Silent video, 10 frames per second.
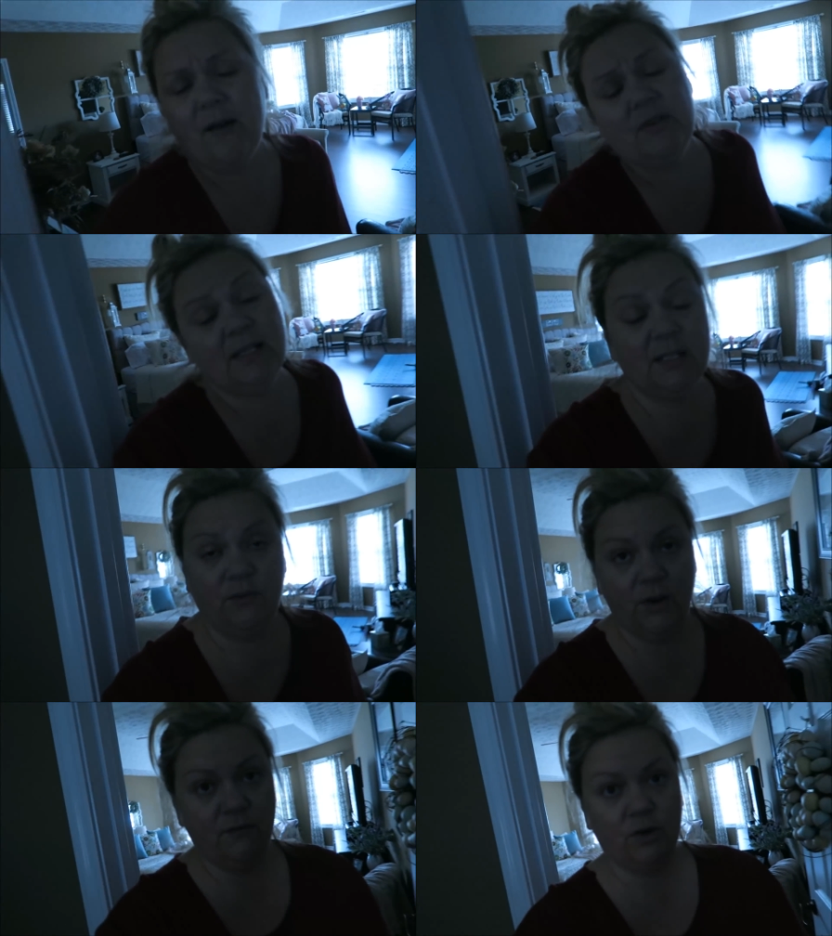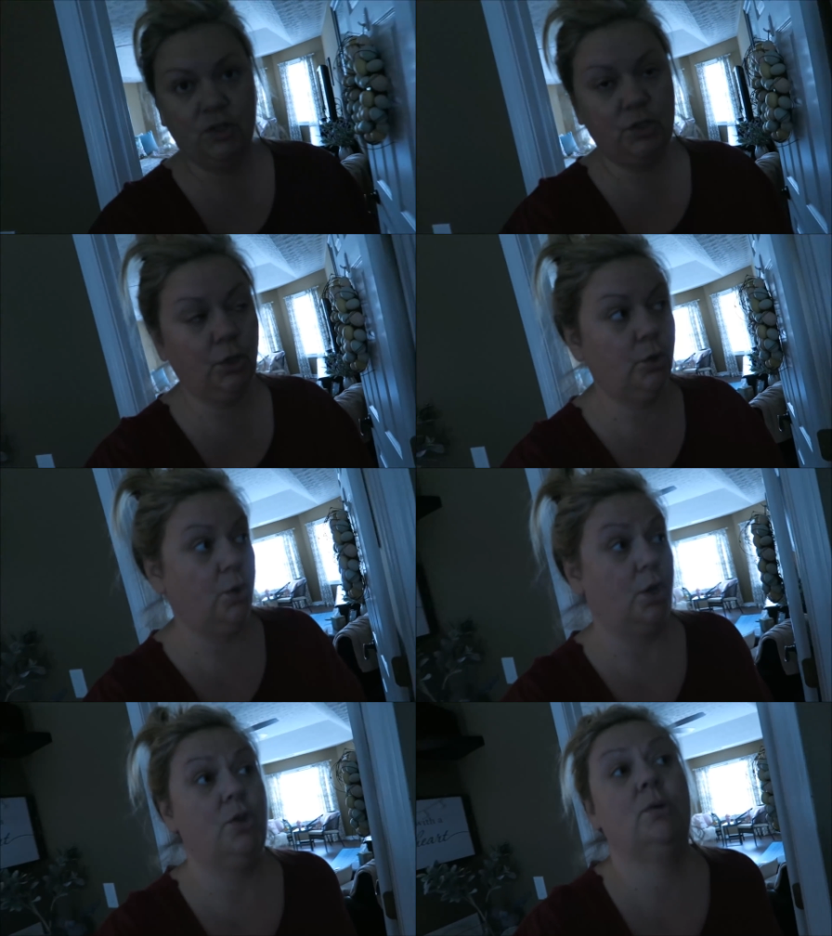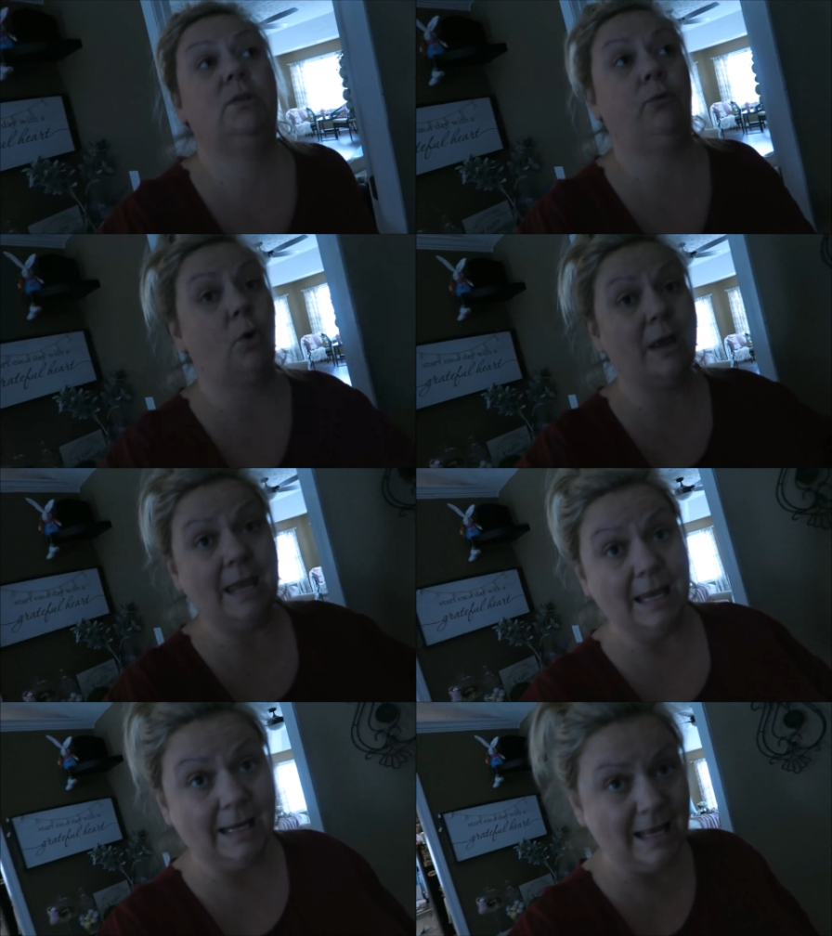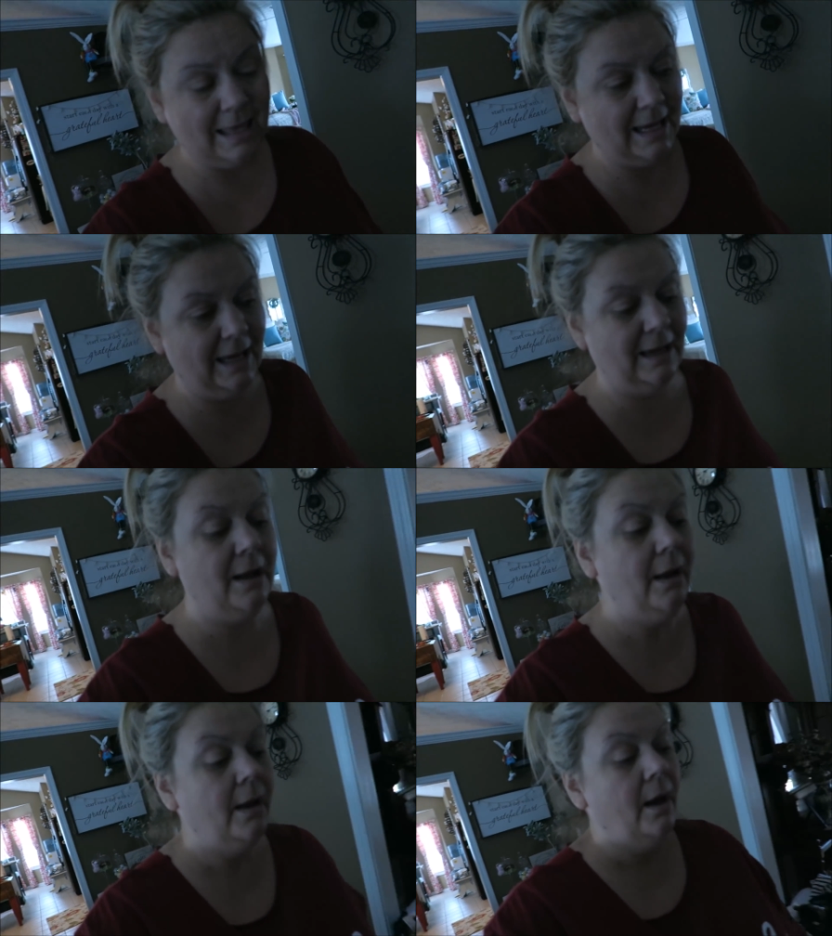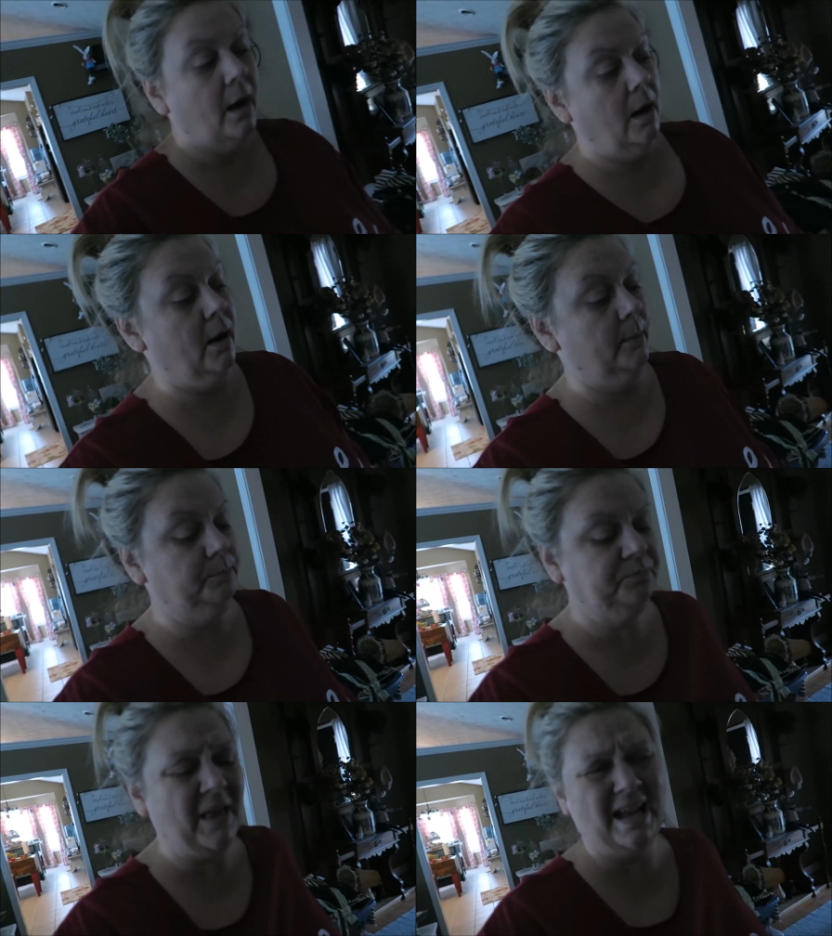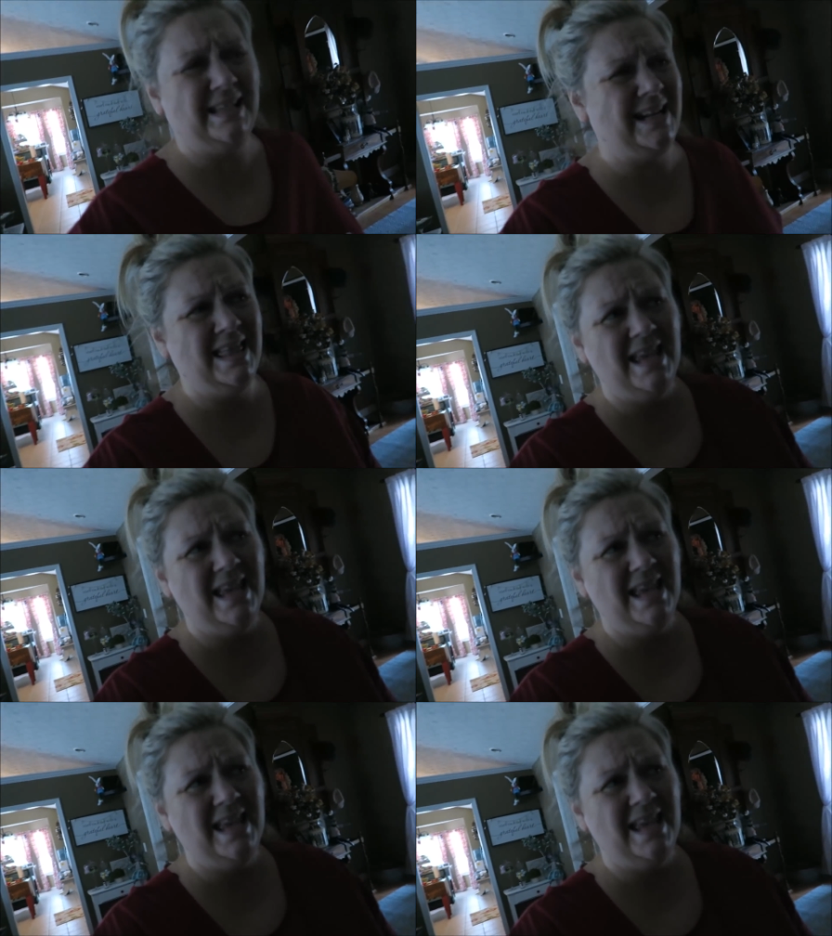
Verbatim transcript: Obviously, it's very versatile. You can use it for anything. Um, like I said, I